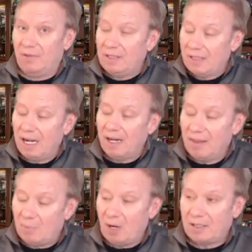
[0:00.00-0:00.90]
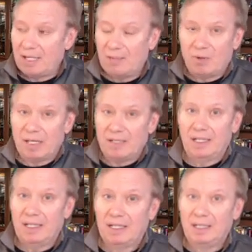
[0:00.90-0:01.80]
He's kind of the part-time
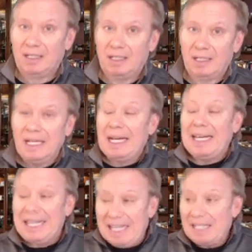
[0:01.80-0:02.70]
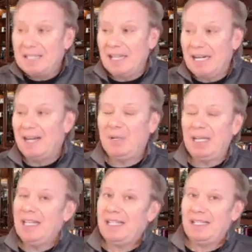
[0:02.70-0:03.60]
president. He's the
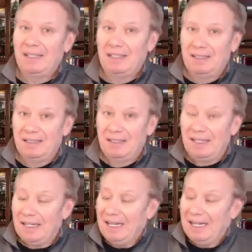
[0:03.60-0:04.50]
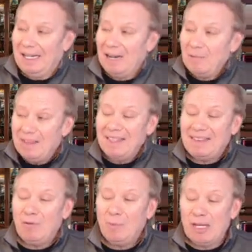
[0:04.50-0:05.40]
nominee. I would think
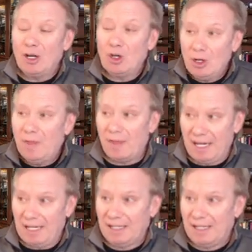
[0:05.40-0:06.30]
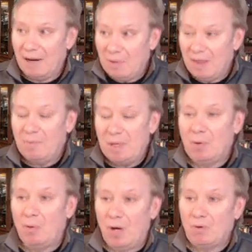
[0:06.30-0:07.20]
that would be a good thing. I would think
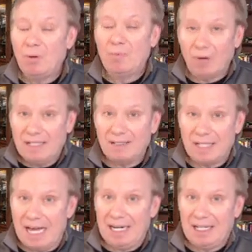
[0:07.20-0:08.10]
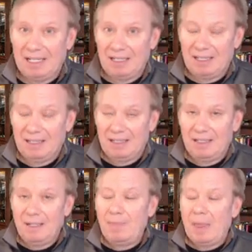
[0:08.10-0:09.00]
people want to embrace that.
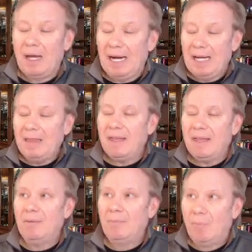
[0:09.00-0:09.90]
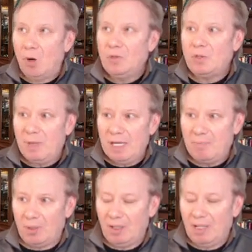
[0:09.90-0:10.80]
I think most
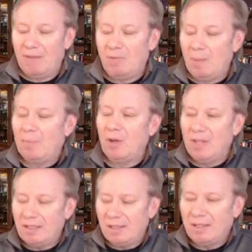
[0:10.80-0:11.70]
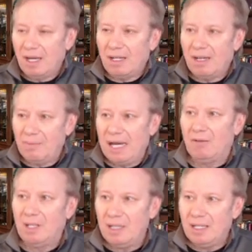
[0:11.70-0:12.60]
people, and remember, this is going to come
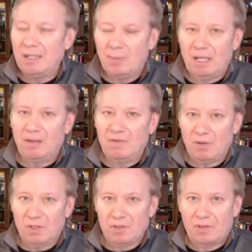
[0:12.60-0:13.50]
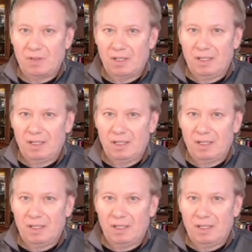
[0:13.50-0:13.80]
down to the independent voters.